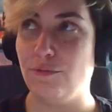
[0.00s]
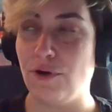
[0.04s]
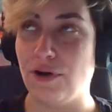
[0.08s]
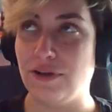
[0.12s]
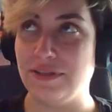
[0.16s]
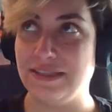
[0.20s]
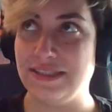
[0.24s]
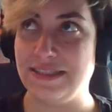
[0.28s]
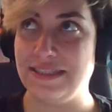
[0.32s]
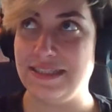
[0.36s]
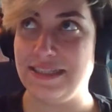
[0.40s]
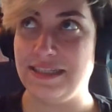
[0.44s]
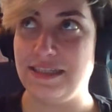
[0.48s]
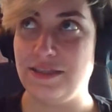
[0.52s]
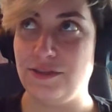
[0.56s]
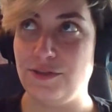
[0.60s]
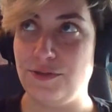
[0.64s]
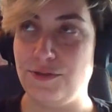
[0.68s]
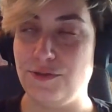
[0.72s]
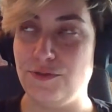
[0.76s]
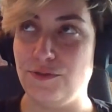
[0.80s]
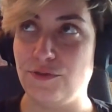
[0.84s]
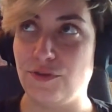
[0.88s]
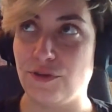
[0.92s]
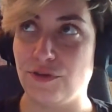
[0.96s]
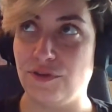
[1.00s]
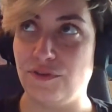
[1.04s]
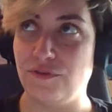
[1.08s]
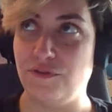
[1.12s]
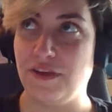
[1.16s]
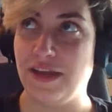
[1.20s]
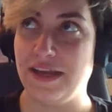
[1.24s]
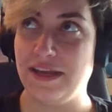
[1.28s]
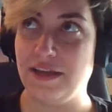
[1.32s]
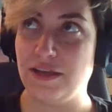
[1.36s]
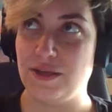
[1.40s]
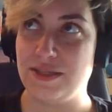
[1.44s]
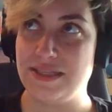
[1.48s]
wanted to
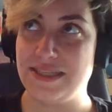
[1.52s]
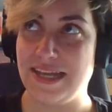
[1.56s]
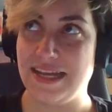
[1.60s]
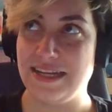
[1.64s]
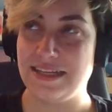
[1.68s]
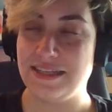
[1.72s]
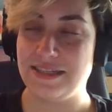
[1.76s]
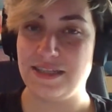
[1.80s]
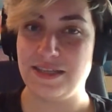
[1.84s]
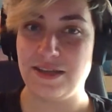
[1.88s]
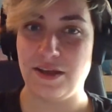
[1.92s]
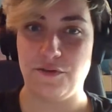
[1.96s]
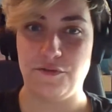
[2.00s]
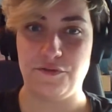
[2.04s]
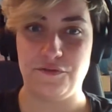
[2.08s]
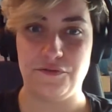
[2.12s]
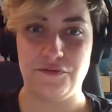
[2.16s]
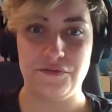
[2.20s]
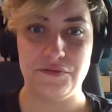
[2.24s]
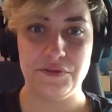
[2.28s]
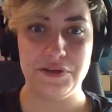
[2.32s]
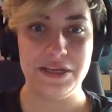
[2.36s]
convey a sense of